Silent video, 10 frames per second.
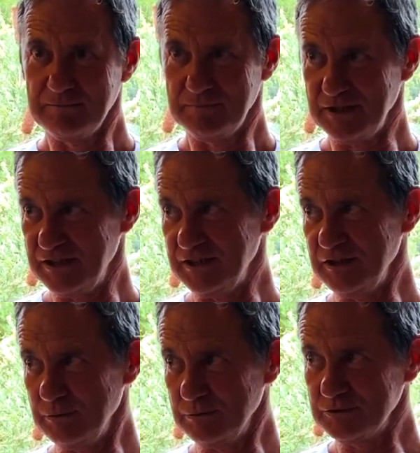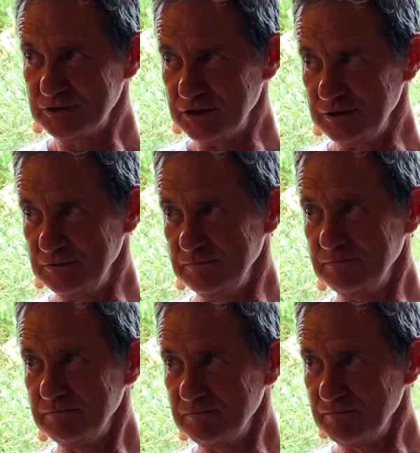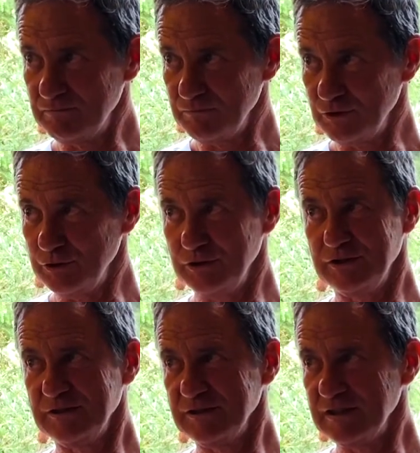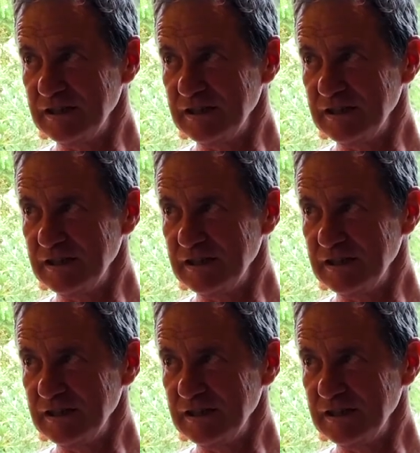but you also learn